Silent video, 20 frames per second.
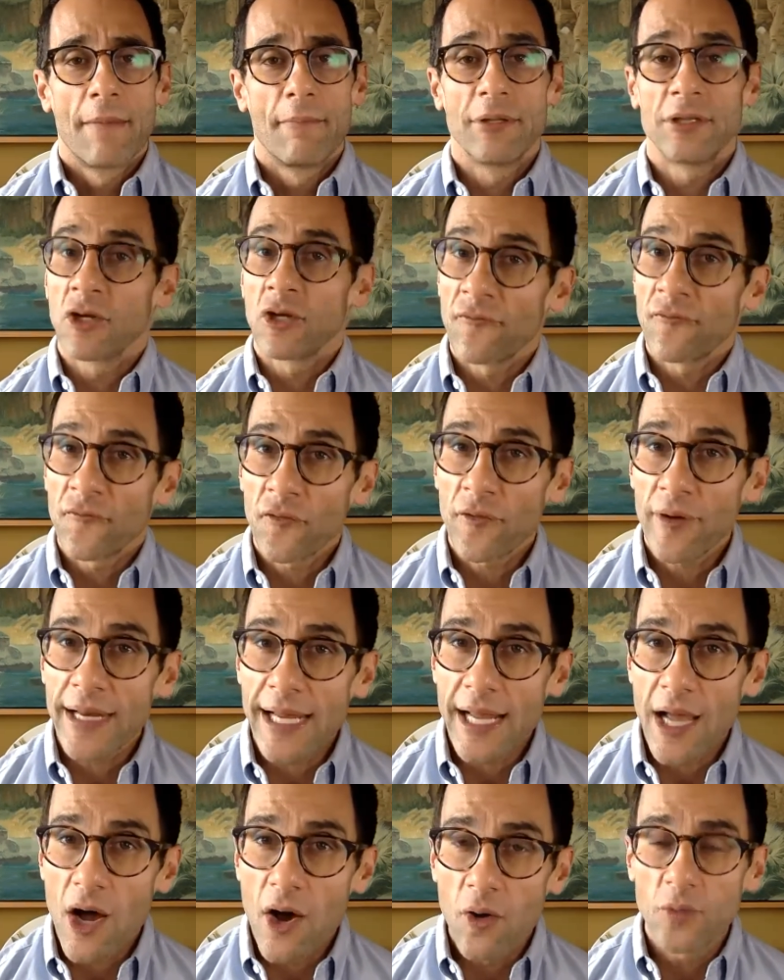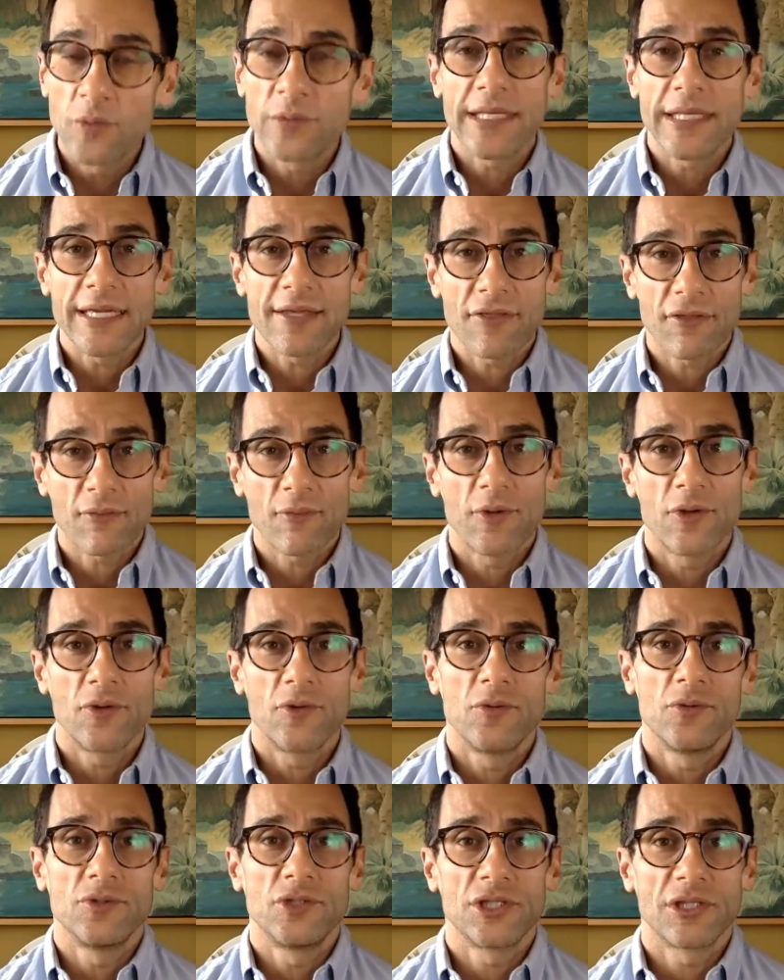but they're free only
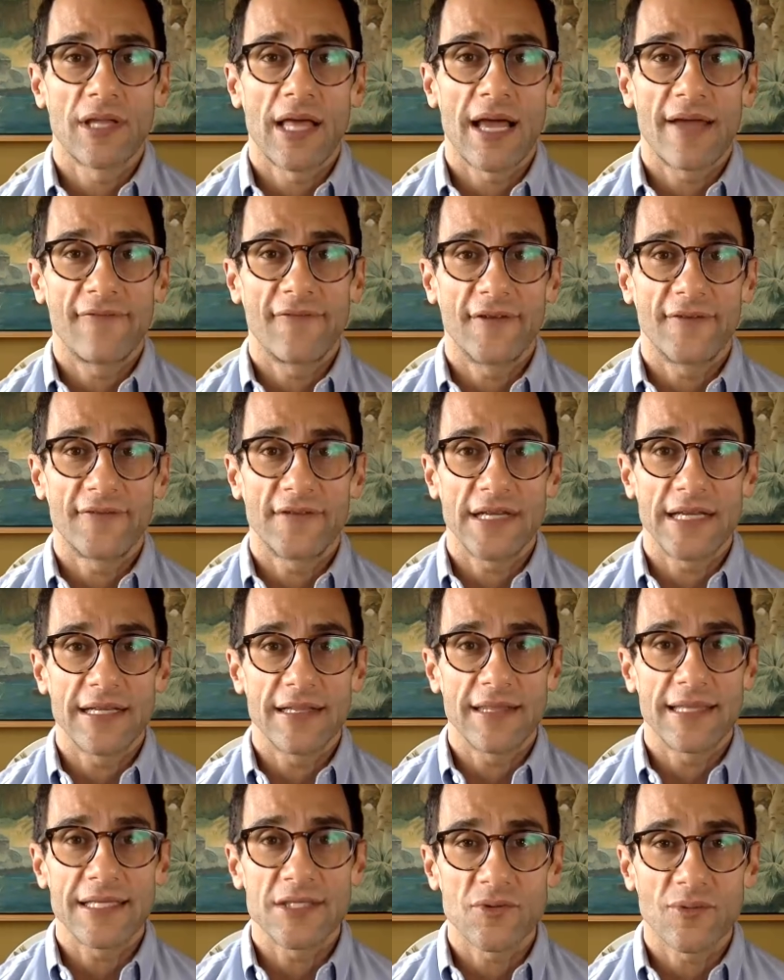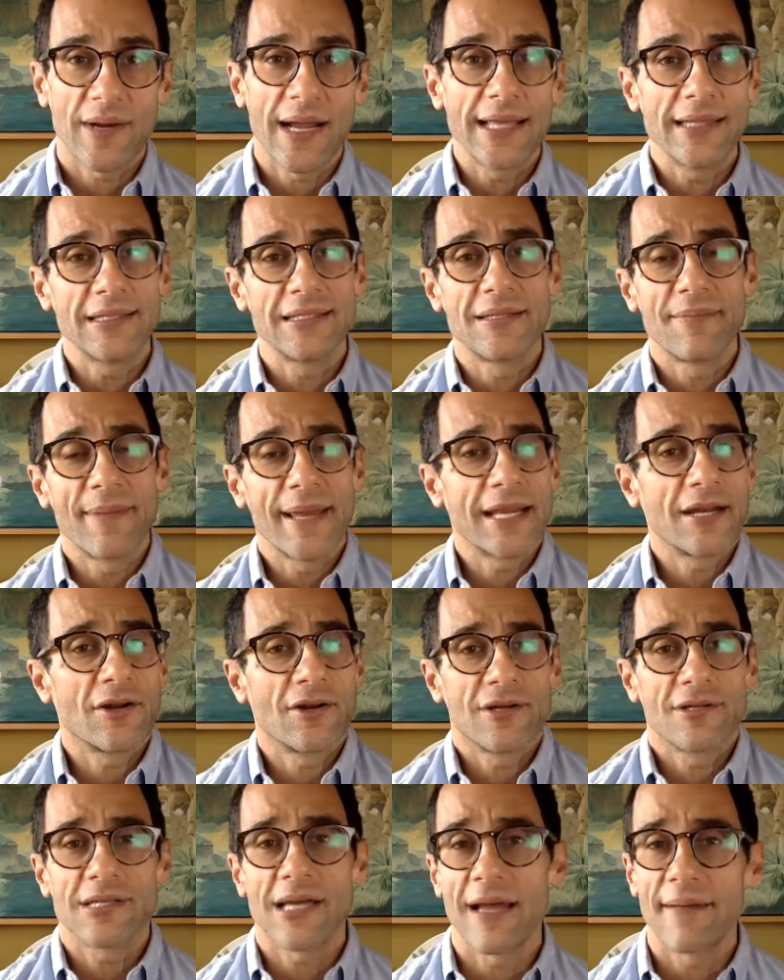through July 15th. That's right. The demand
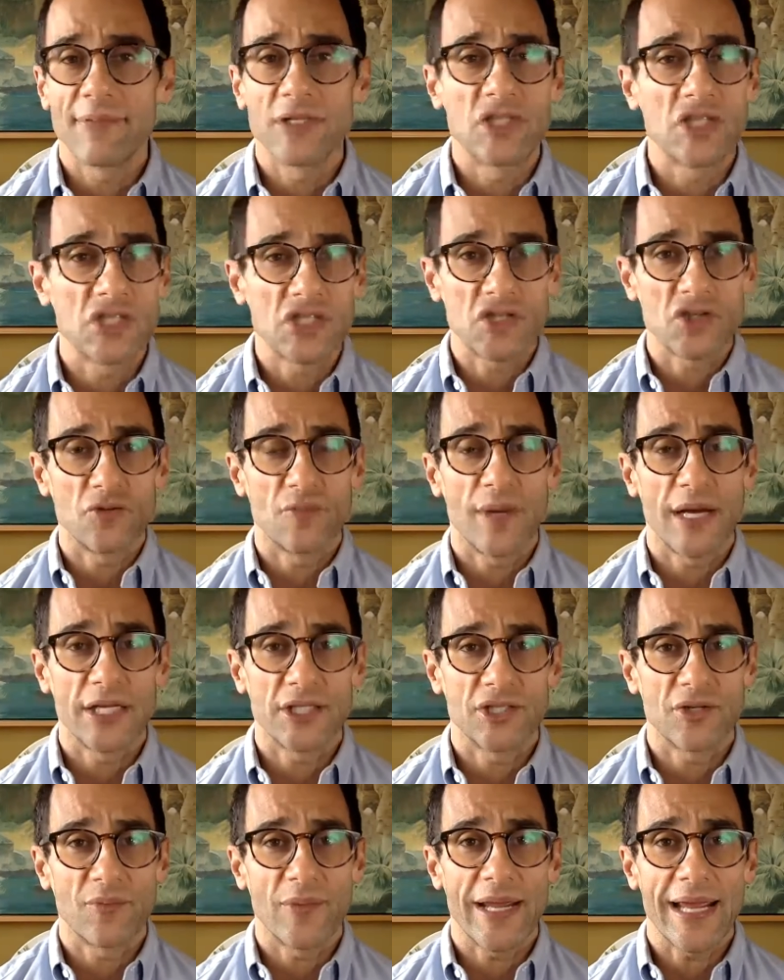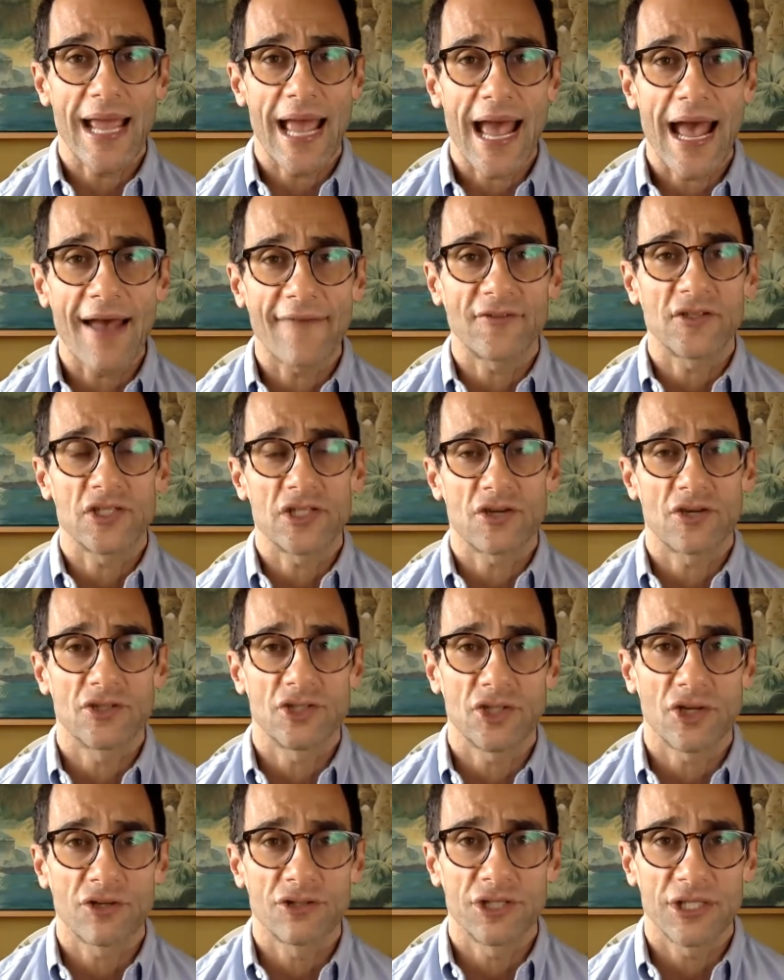on our time is just too much, and we have to
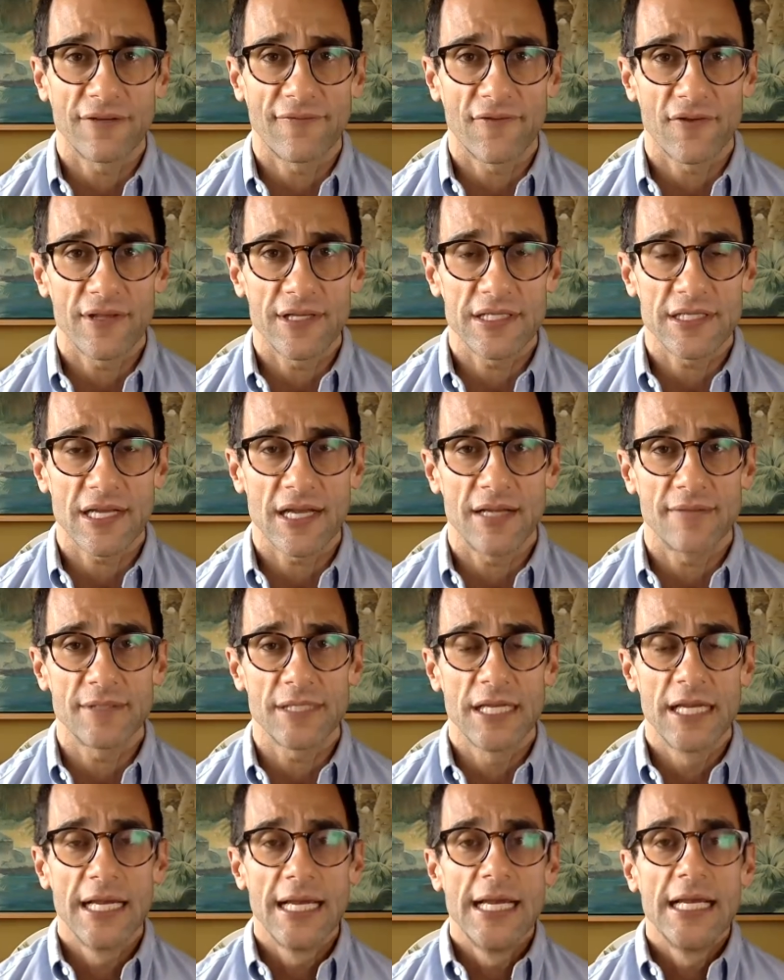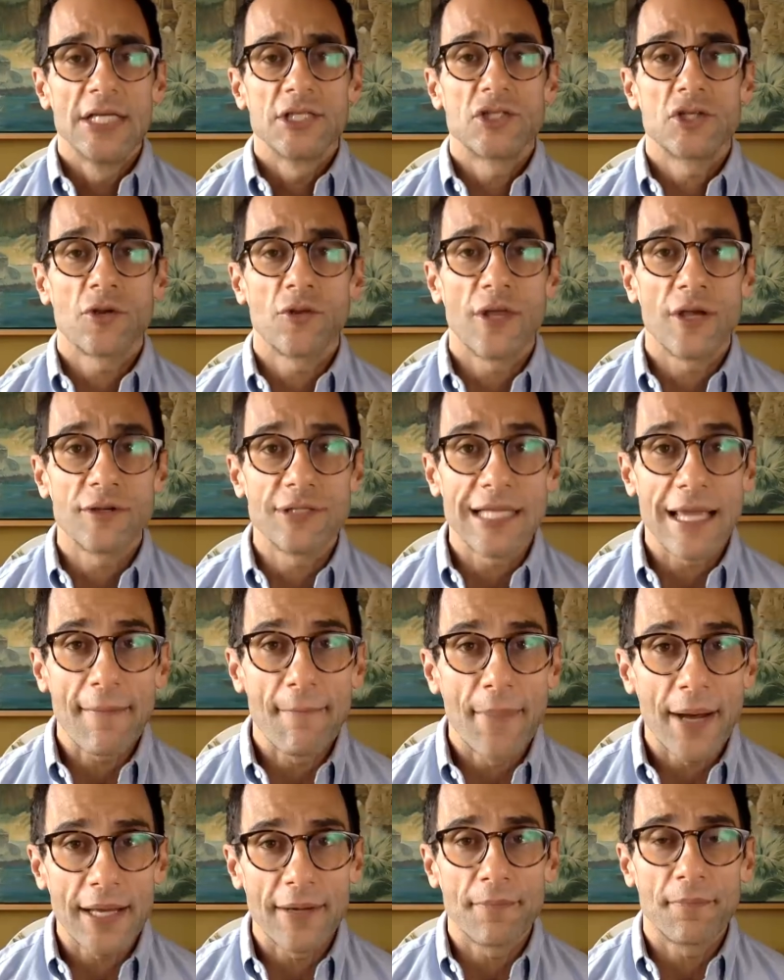start charging for these times. So there's a
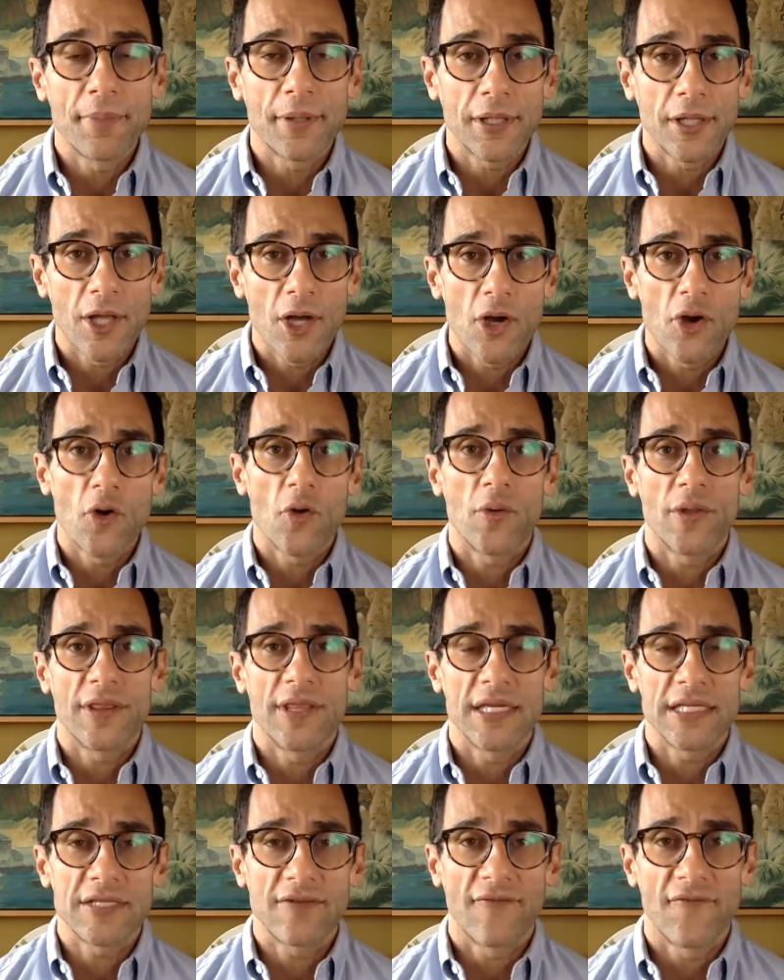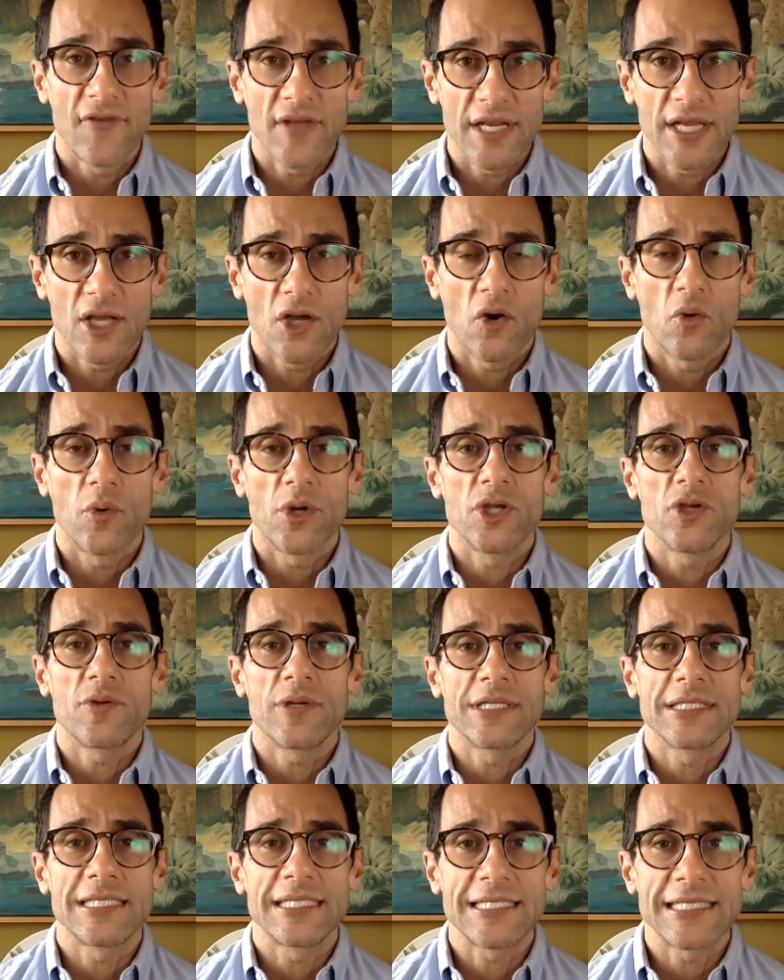button below this video where you
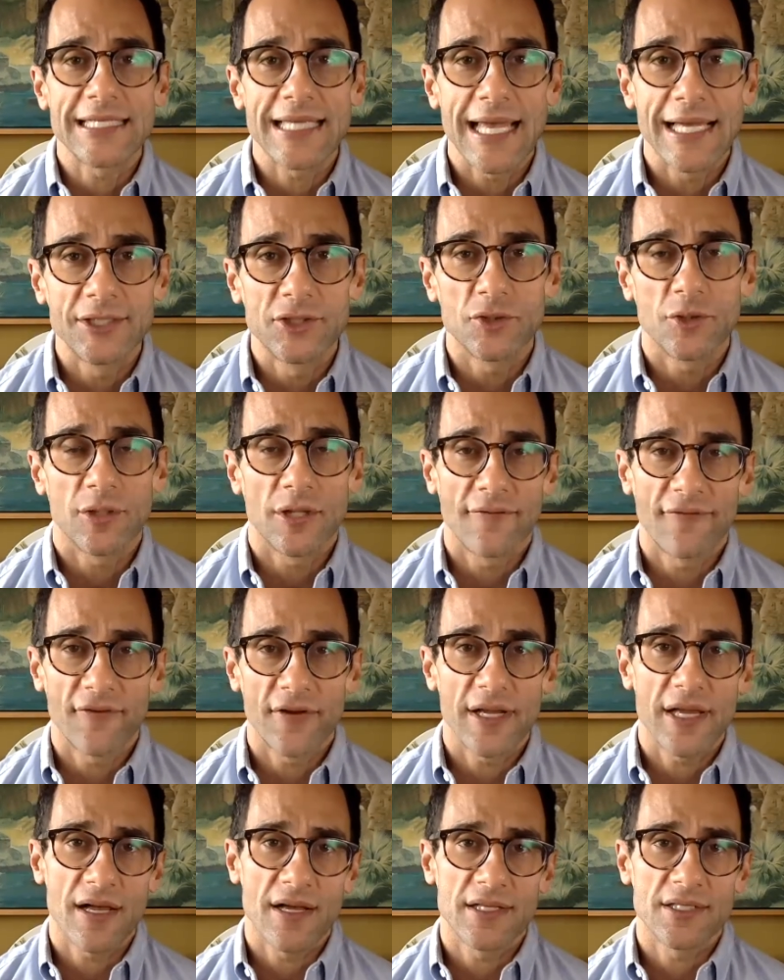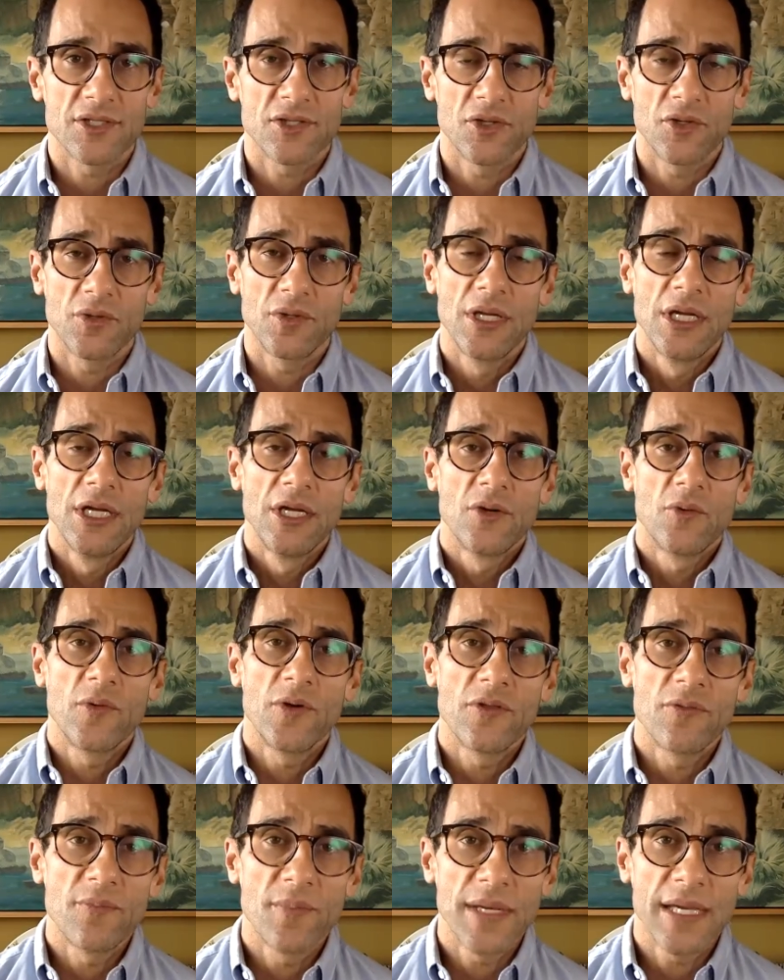can schedule a free consult
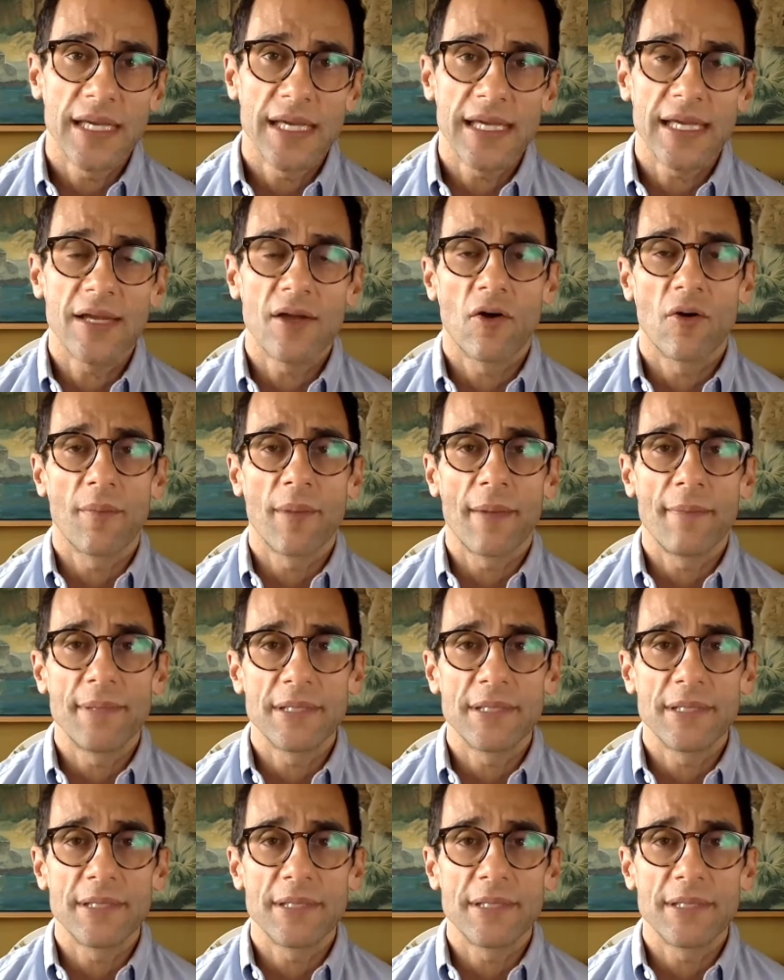with me or my